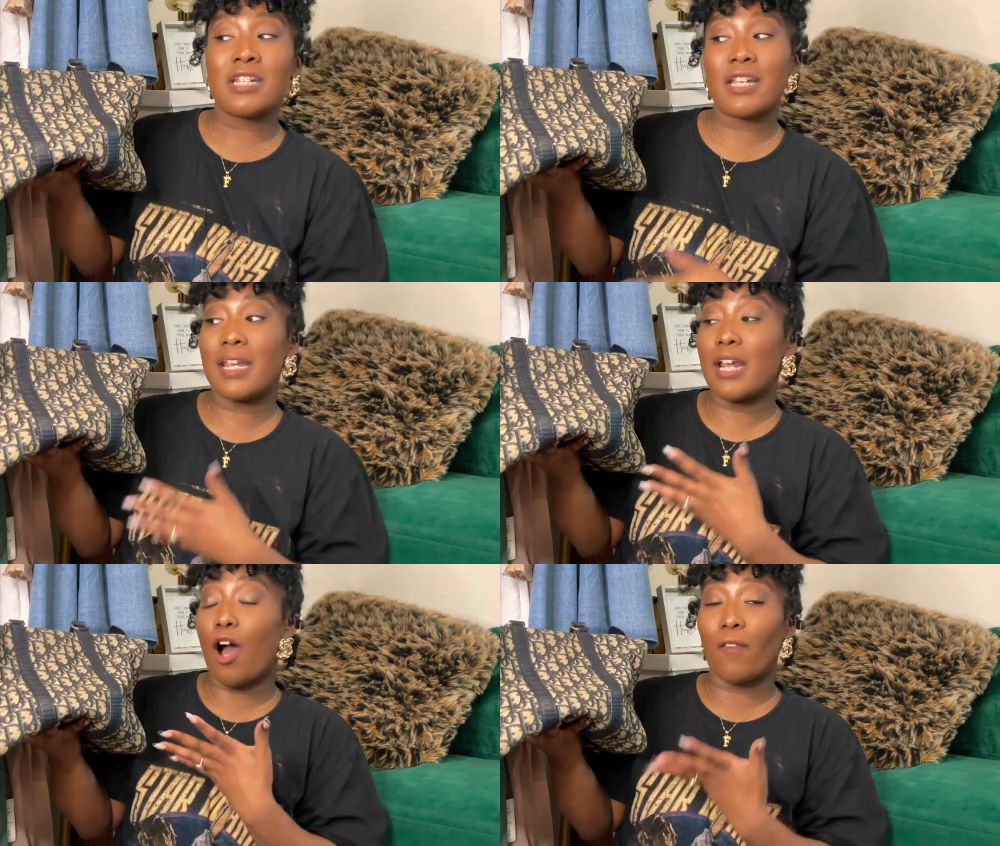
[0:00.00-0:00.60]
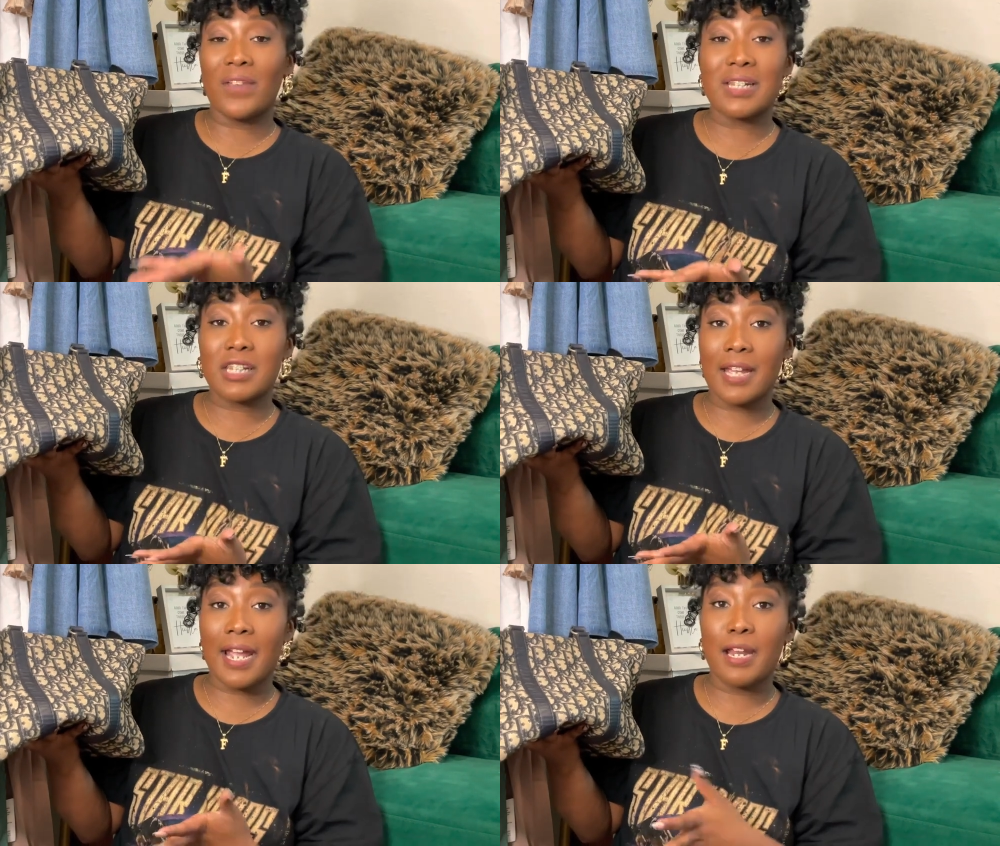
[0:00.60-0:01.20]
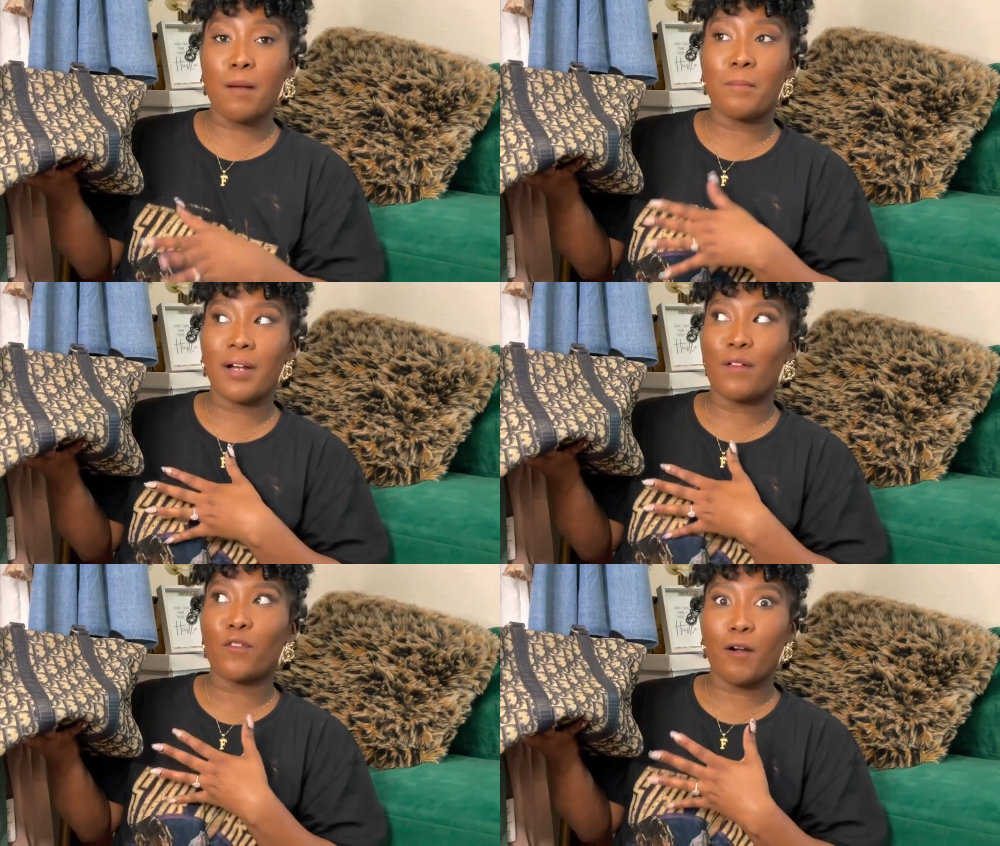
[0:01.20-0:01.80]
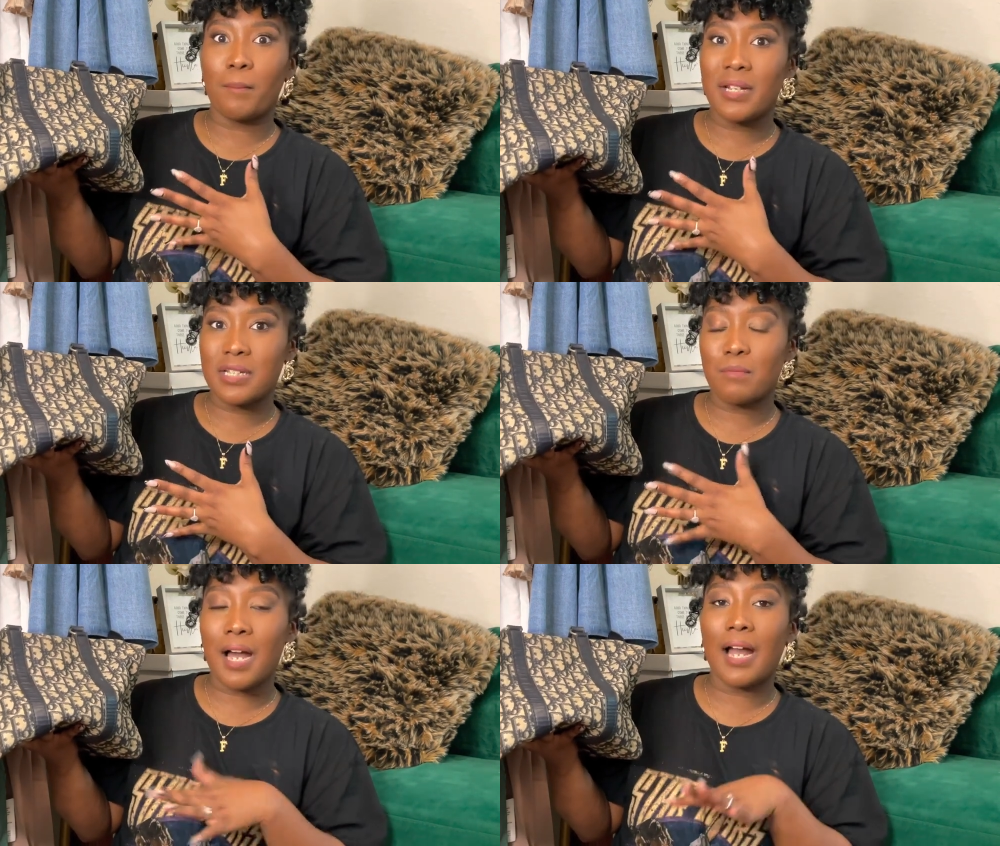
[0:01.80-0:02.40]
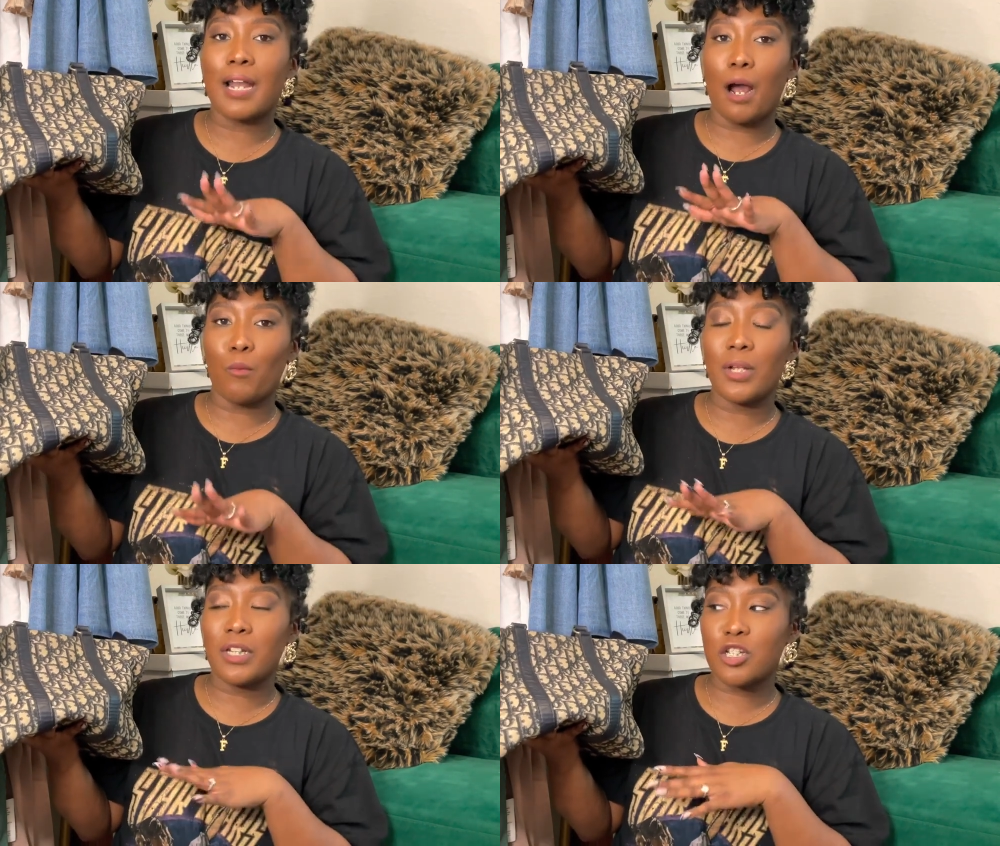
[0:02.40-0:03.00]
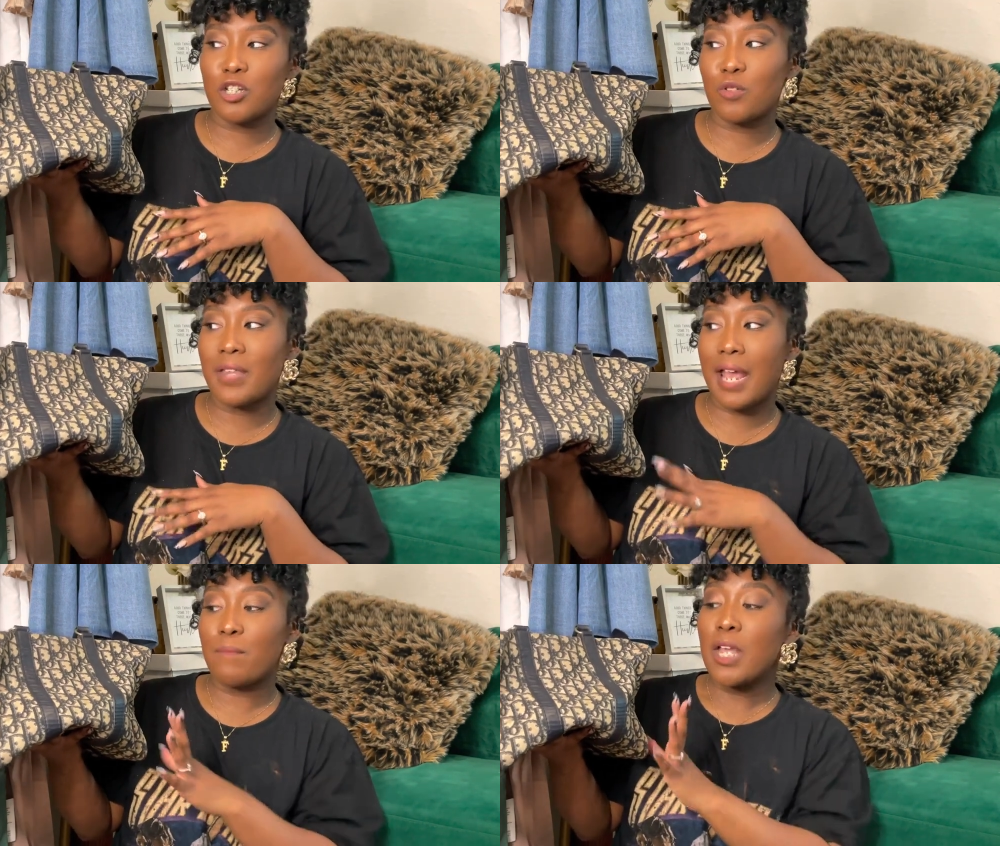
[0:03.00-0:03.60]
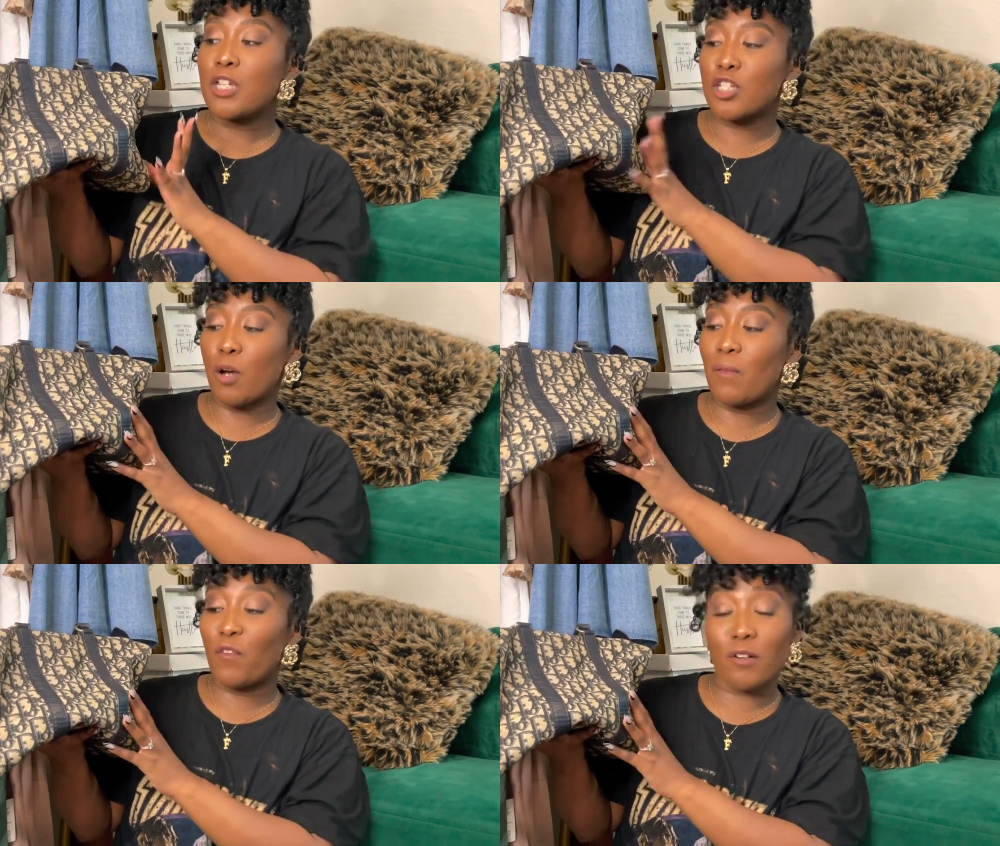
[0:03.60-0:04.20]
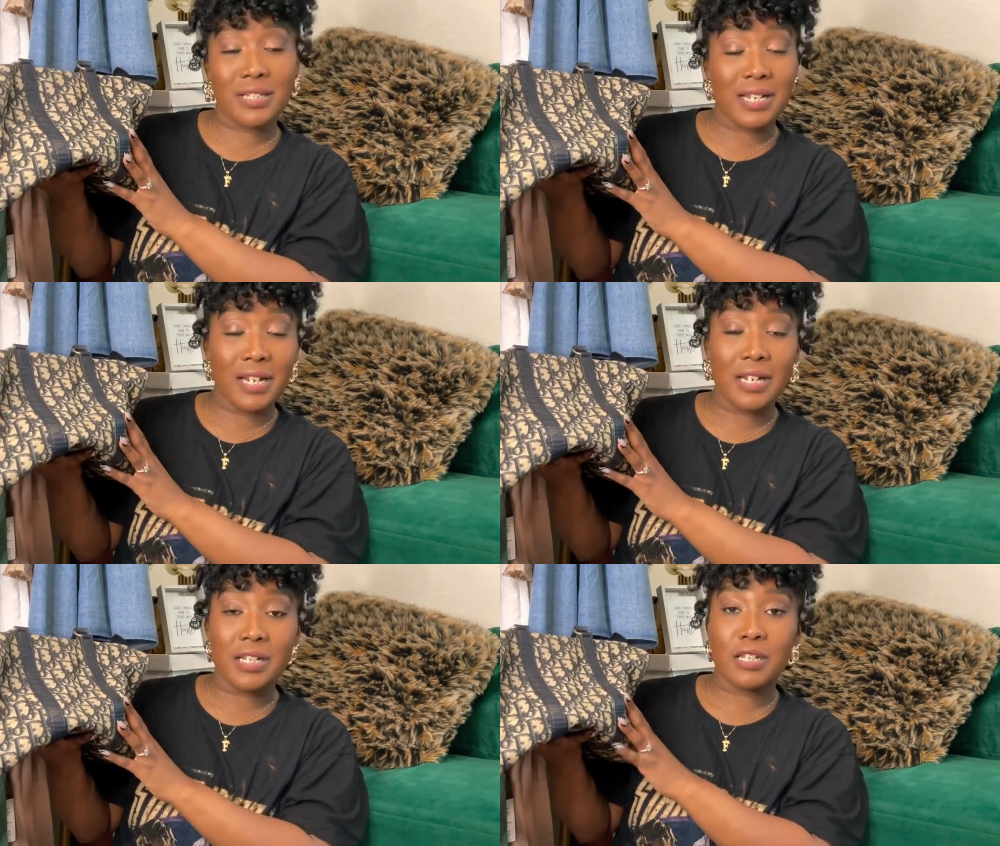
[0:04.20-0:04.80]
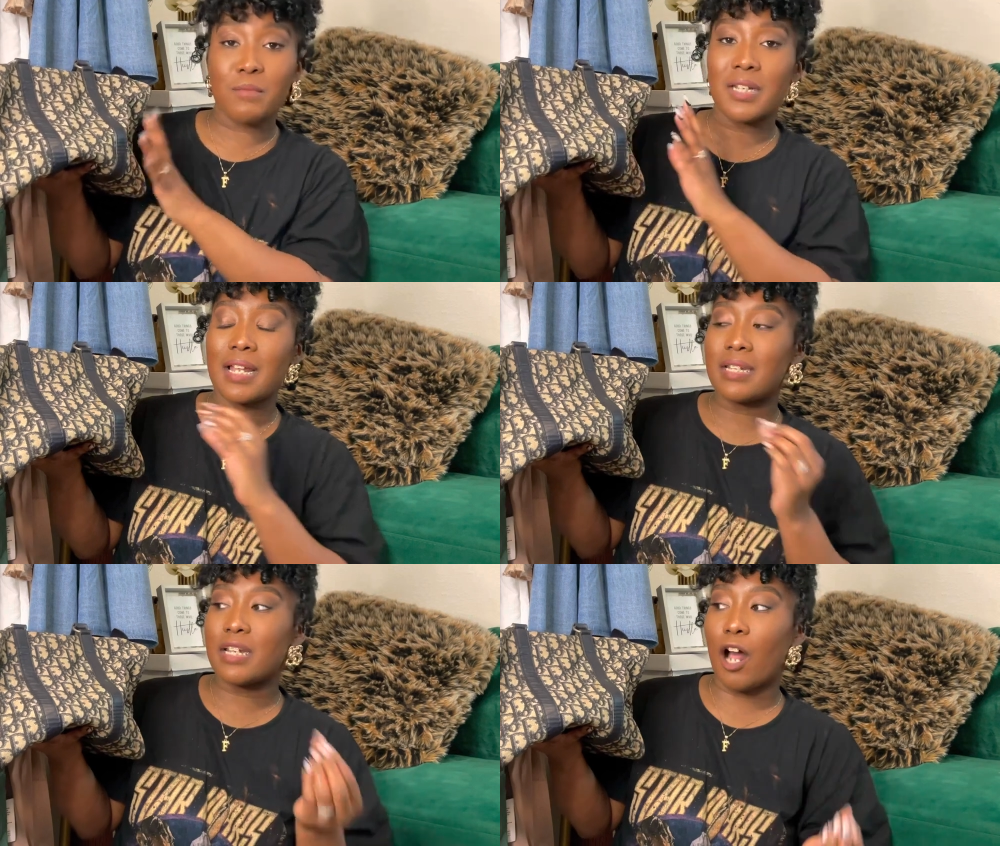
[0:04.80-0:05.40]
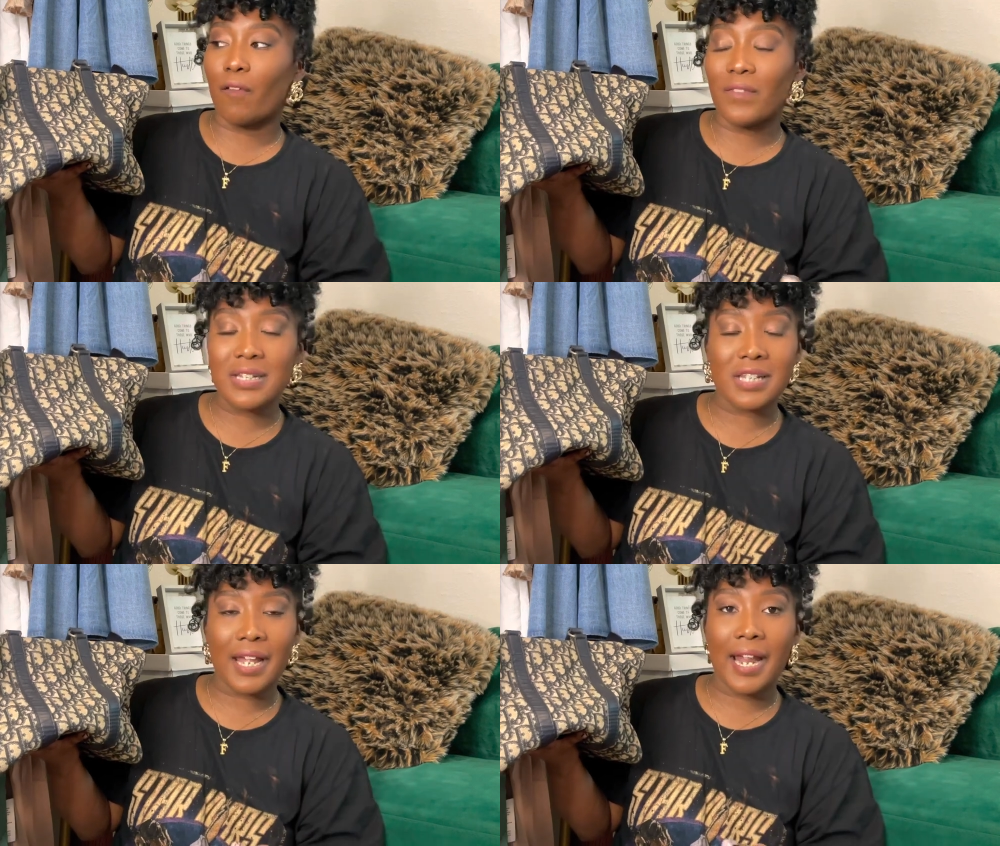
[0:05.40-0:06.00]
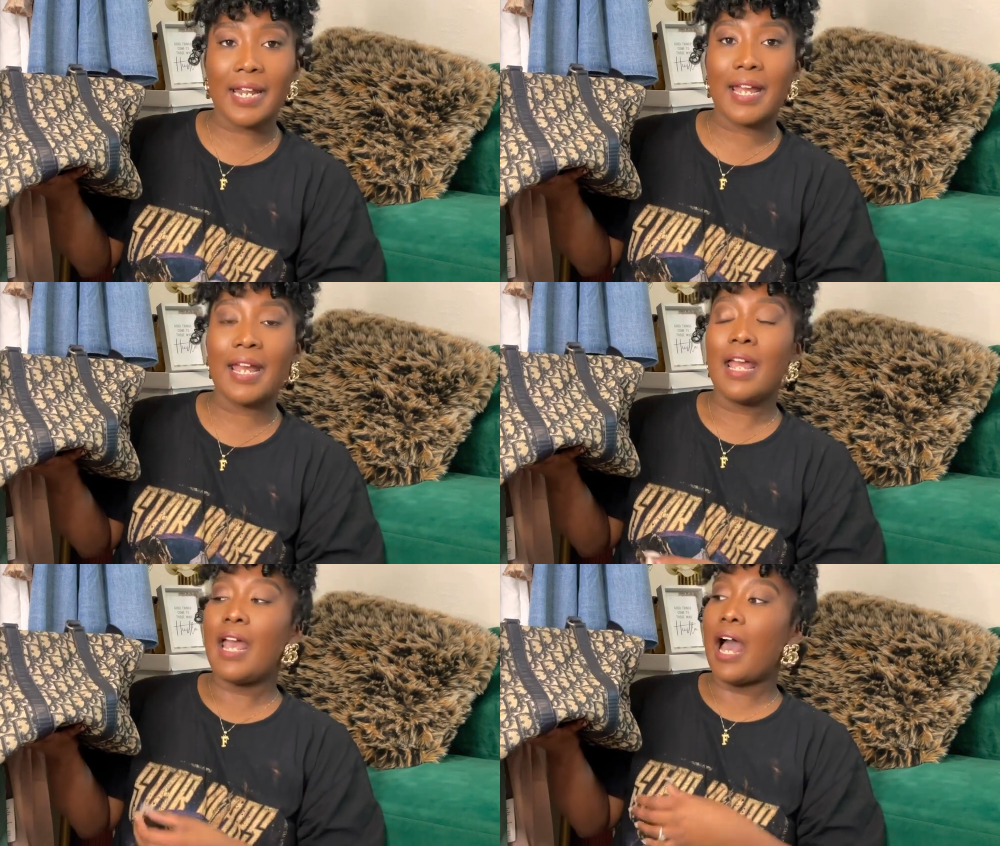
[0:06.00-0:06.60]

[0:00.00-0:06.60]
to get it authenticated, but for a peace of mind, I'm willing to do that. So before sending it to me, they did authenticate it.